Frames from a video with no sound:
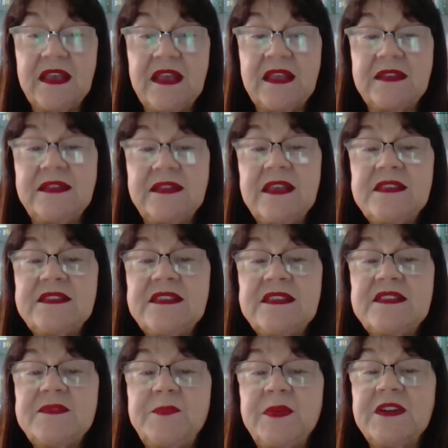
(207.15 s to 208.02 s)
This
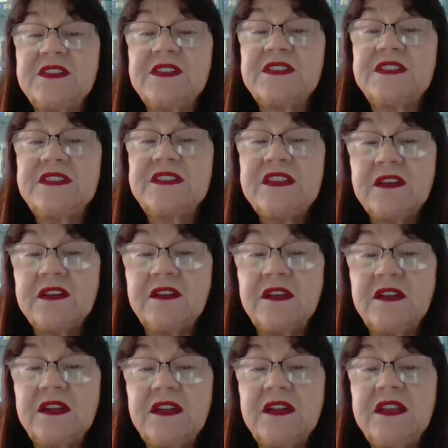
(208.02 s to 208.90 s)
is
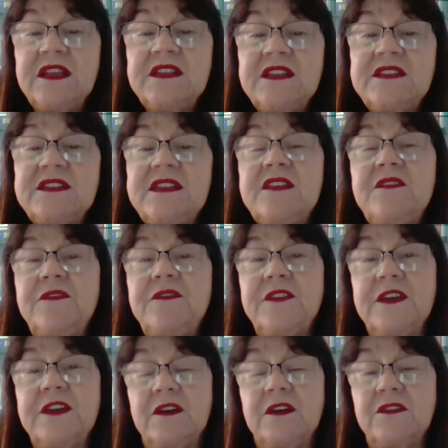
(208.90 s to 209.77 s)
particularly
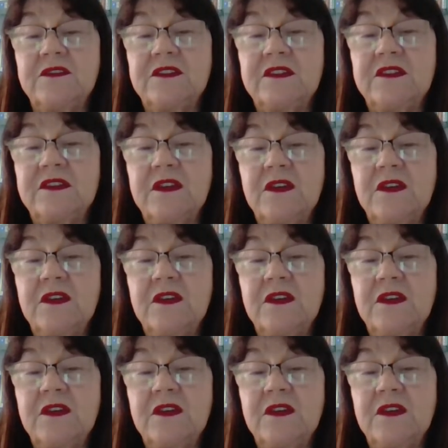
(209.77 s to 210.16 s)
difficult